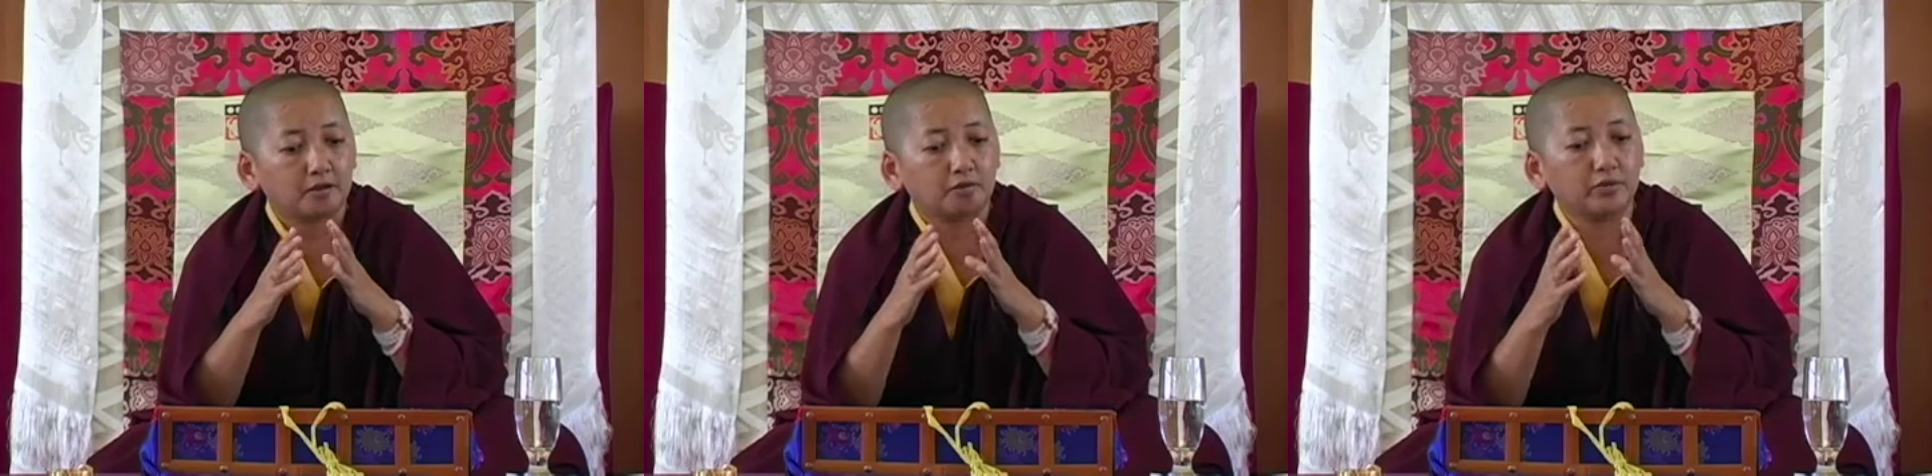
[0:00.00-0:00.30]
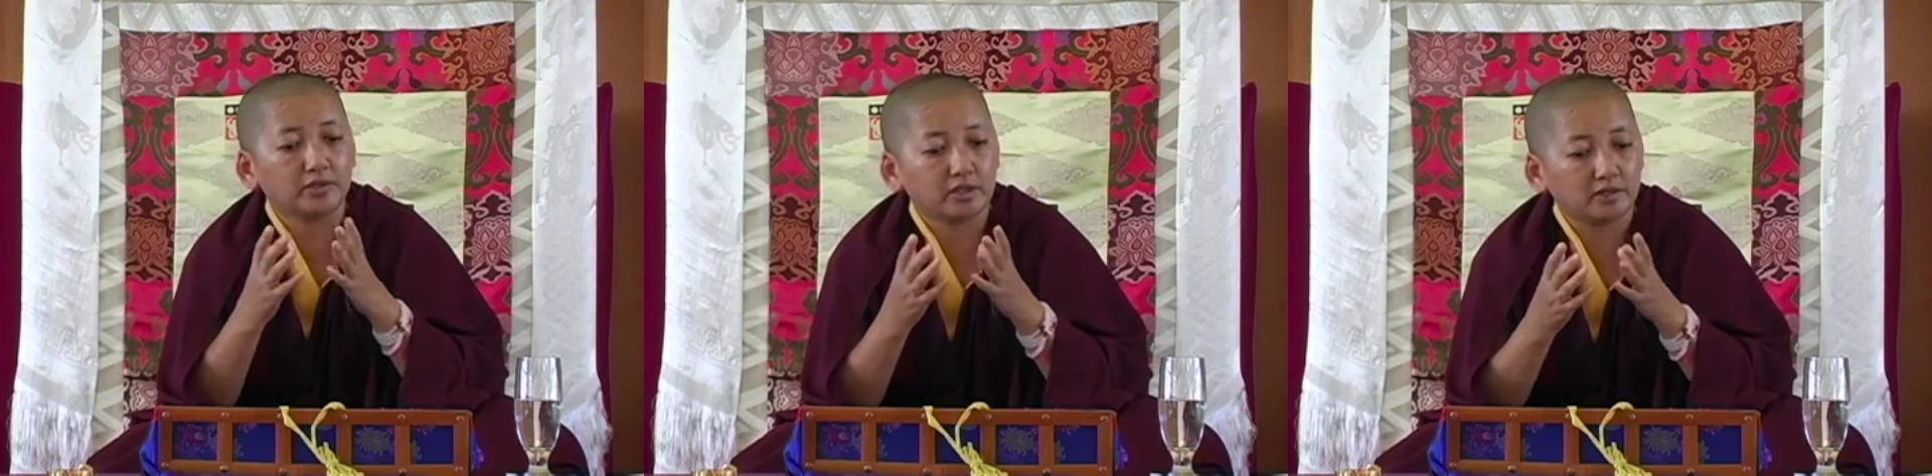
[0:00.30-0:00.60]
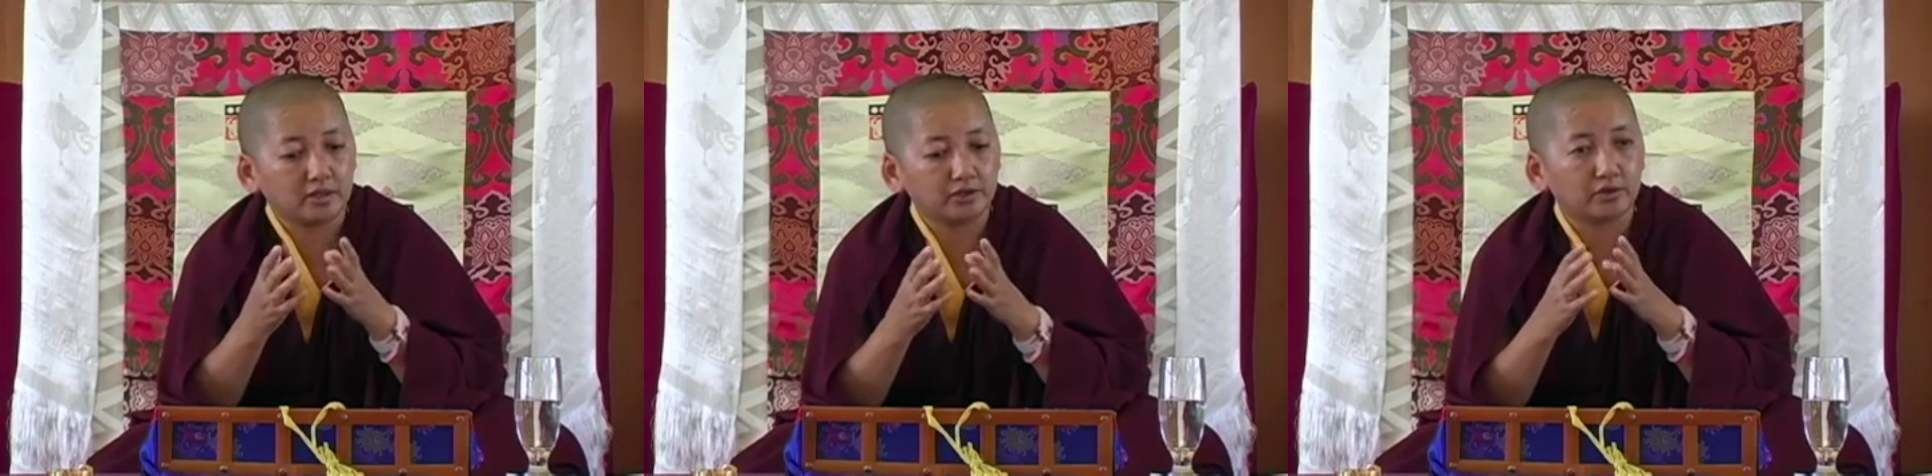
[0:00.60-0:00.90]
we say
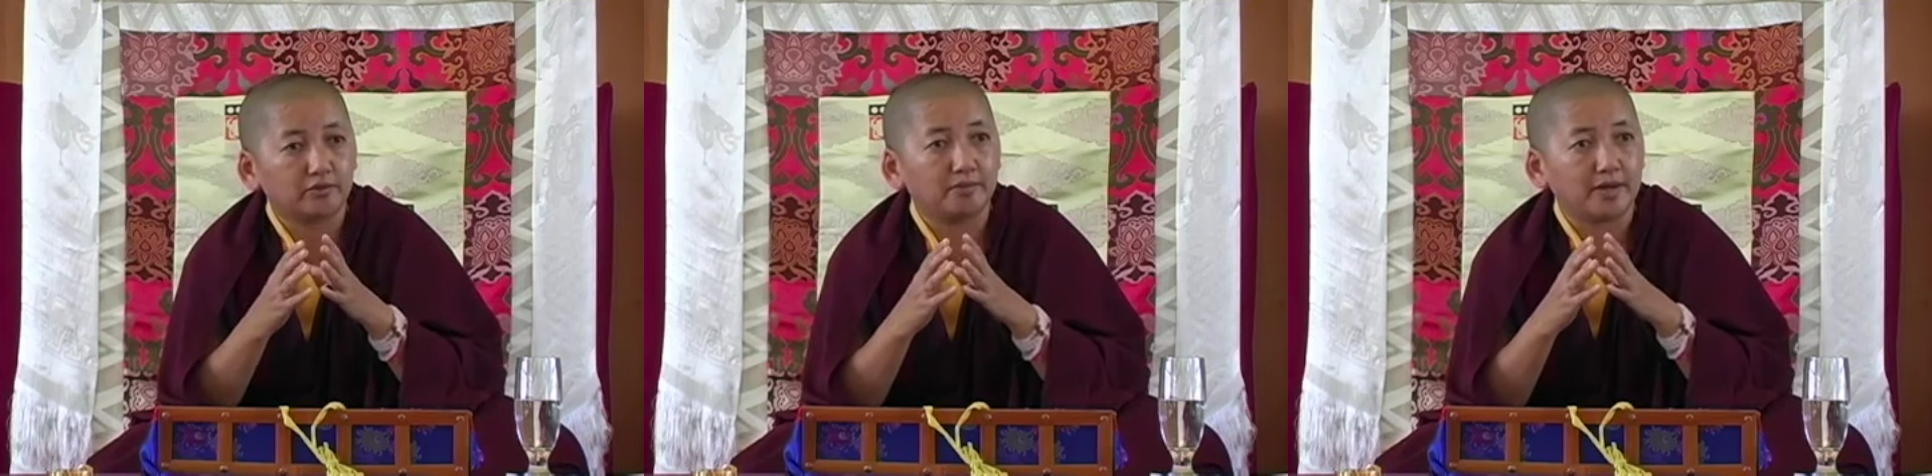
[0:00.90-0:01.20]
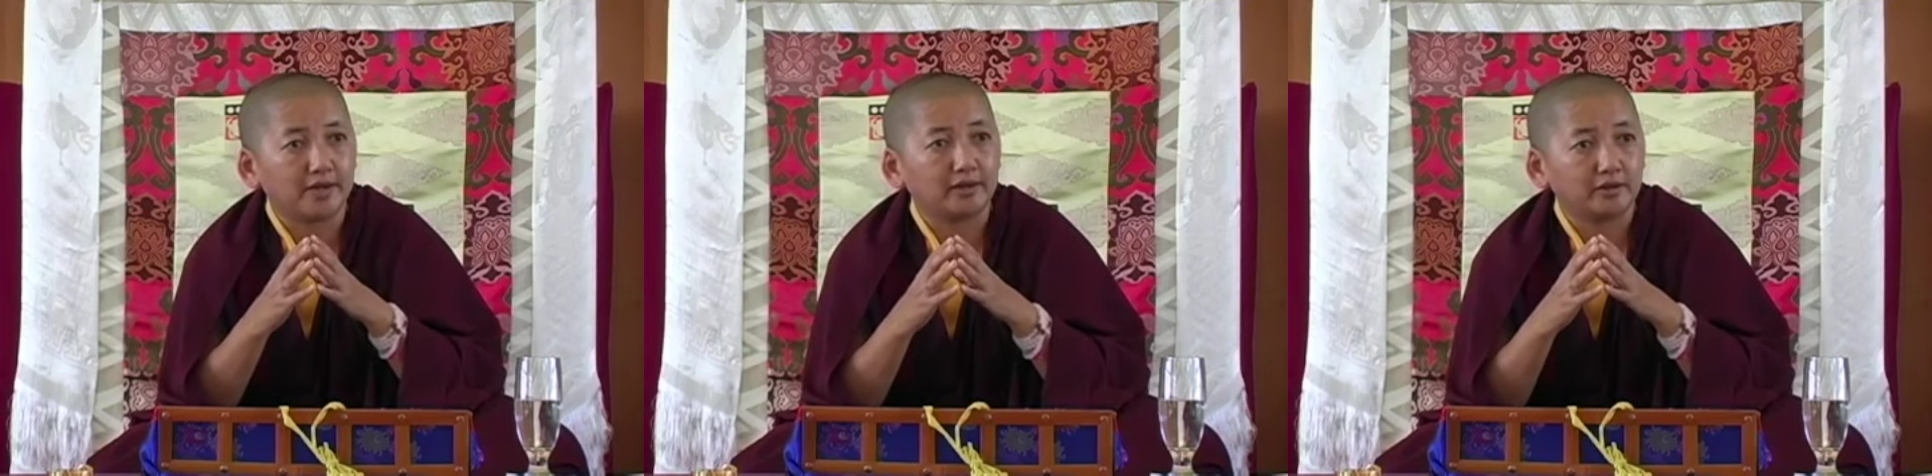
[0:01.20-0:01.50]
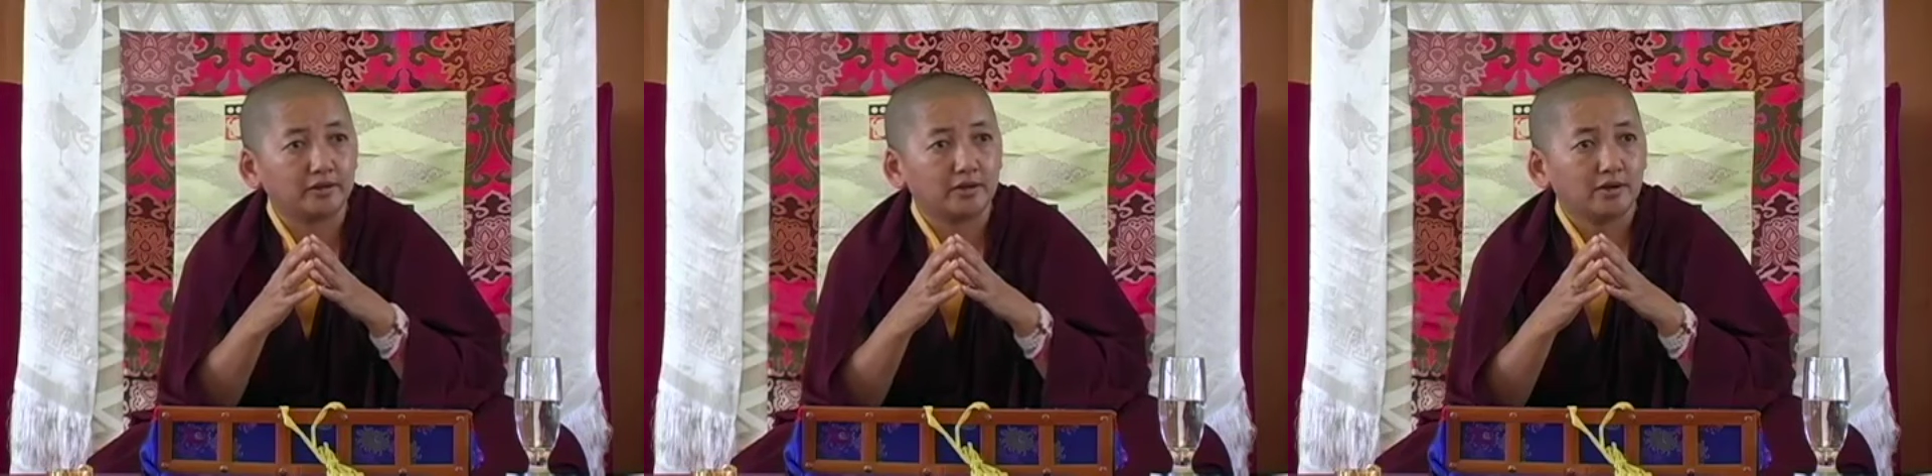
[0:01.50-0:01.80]
nature of mind,